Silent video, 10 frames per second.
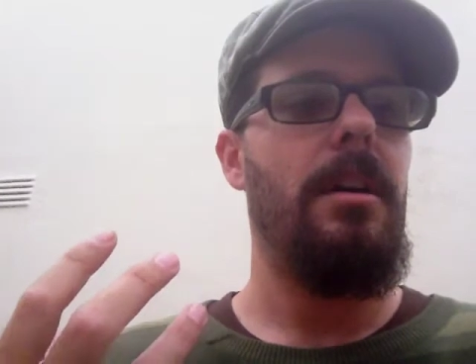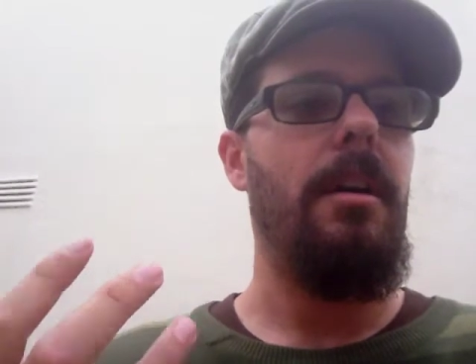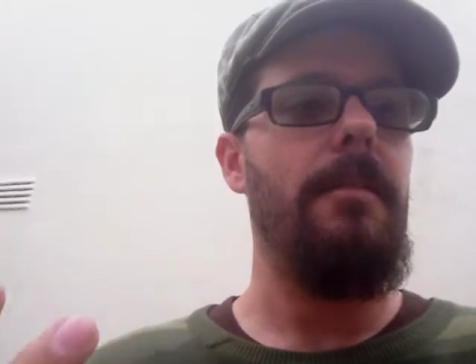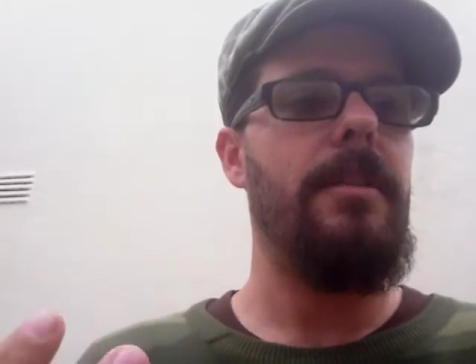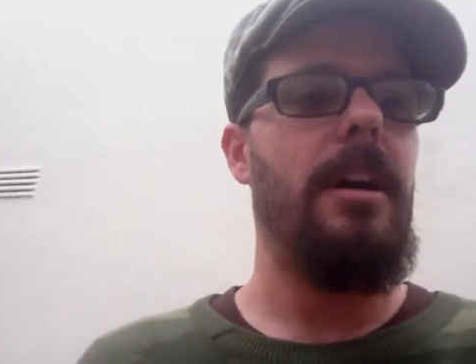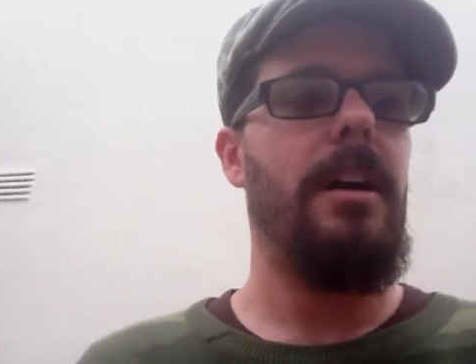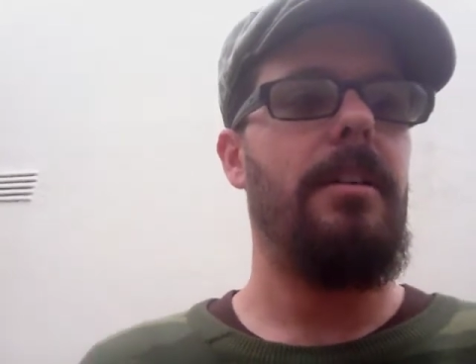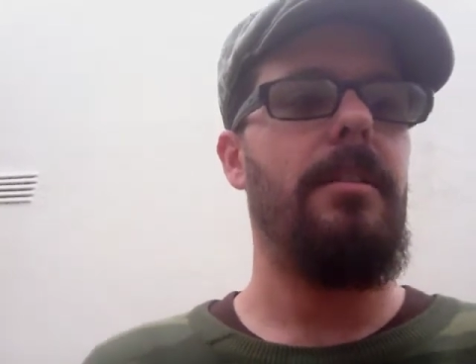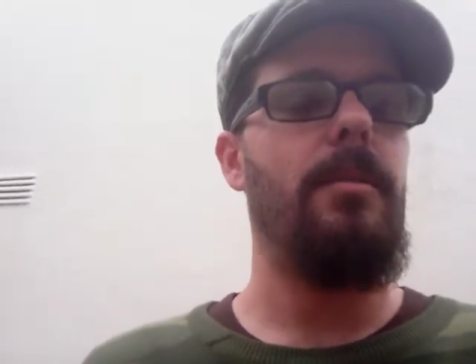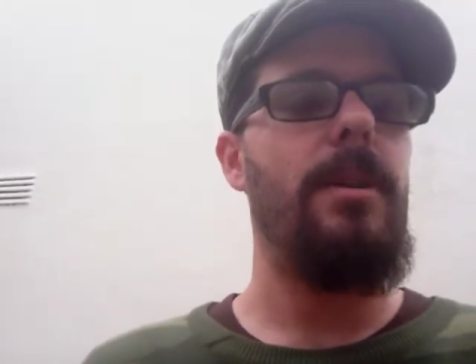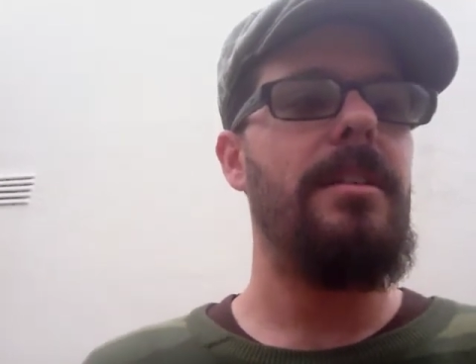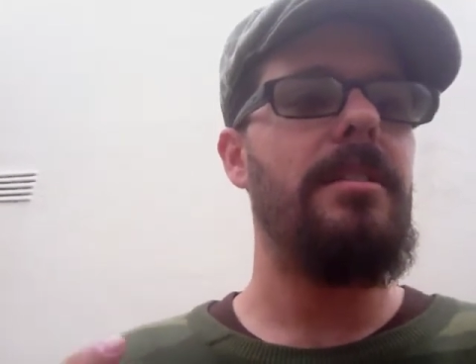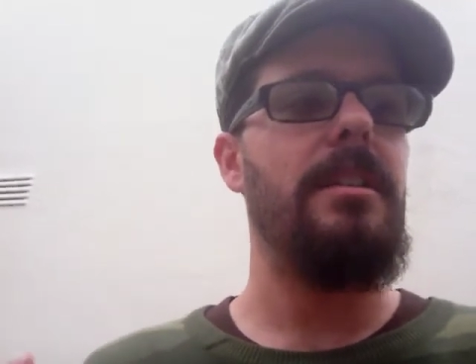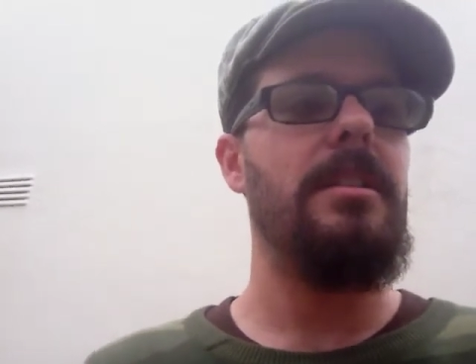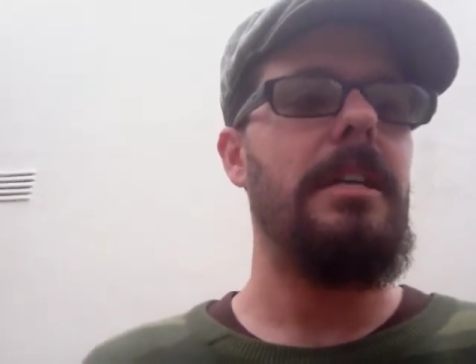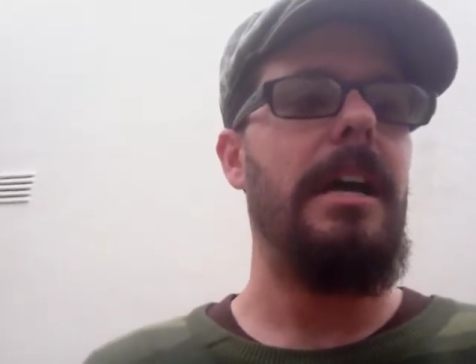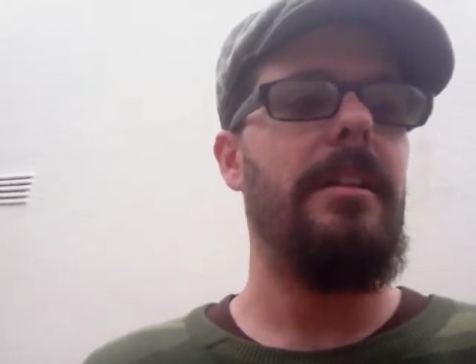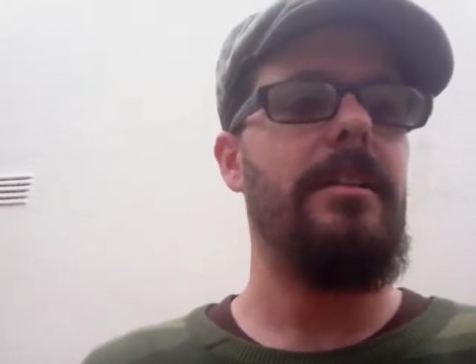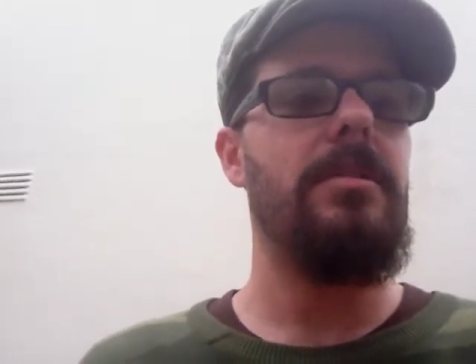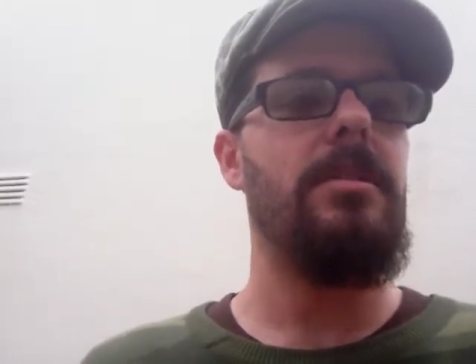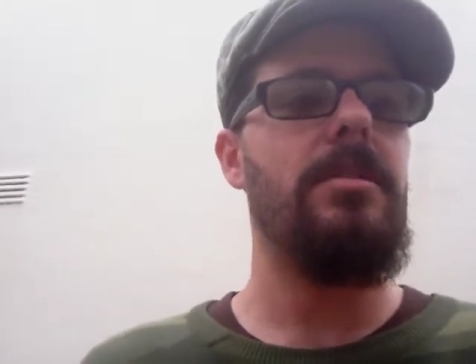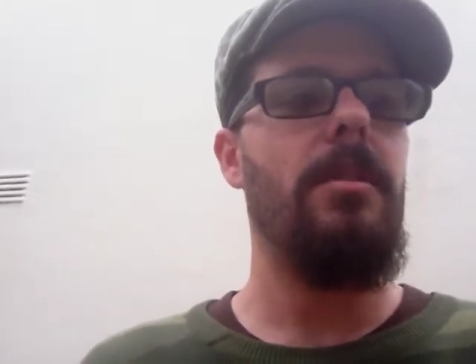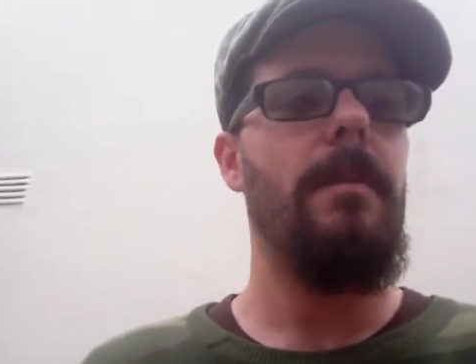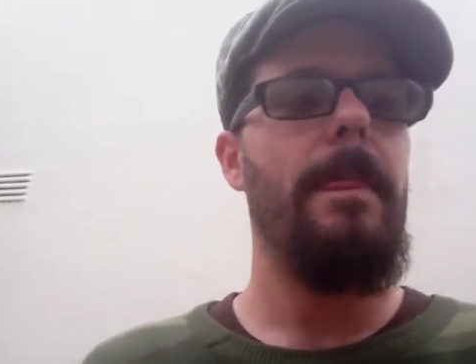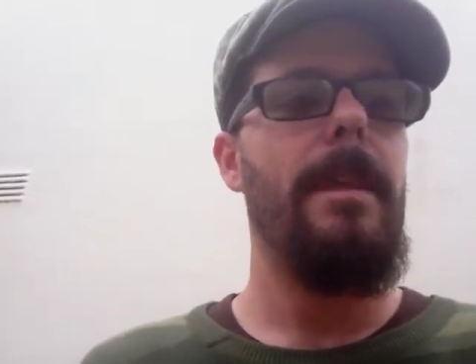of God and the rest in silence. And so